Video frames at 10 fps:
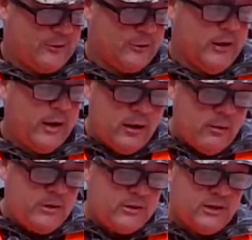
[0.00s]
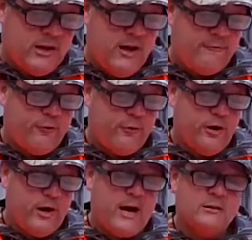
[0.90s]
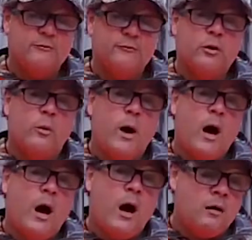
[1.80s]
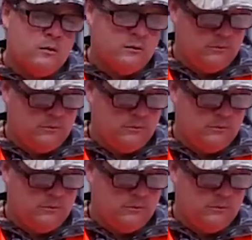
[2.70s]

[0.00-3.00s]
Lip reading: "could I come inside for your house for a while?"